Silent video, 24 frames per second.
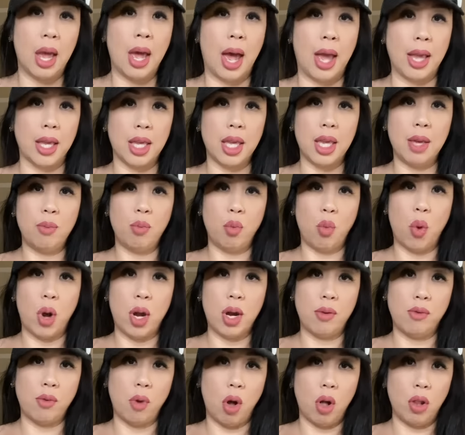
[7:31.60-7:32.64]
I keep one
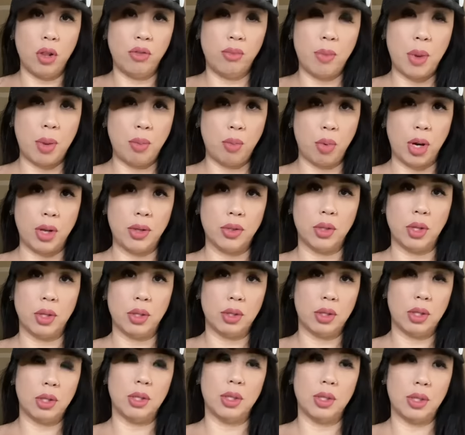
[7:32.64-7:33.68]
of all of my bracelets.
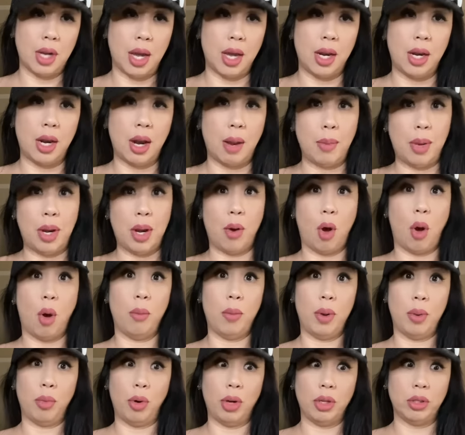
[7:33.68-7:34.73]
This is not it. I mean, all
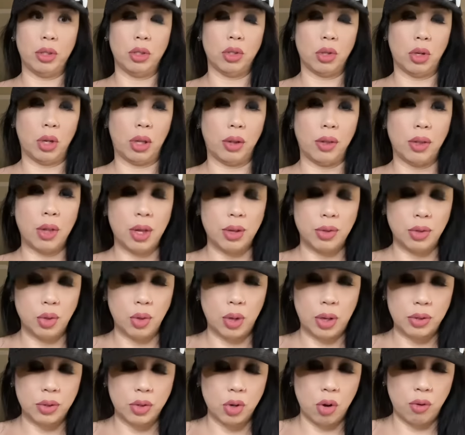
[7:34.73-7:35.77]
my bracelets are like this. You
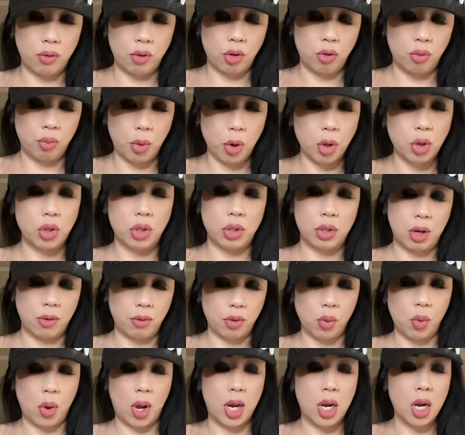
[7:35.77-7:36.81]
guys know if you've purchased
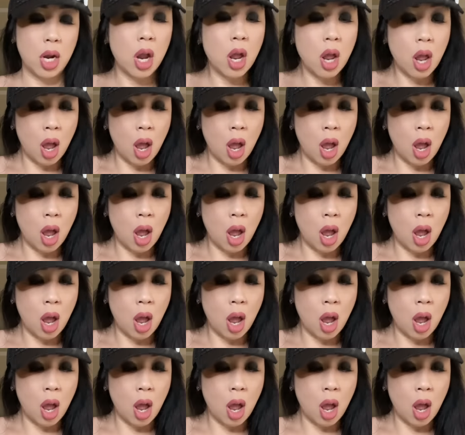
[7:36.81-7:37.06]
everyone.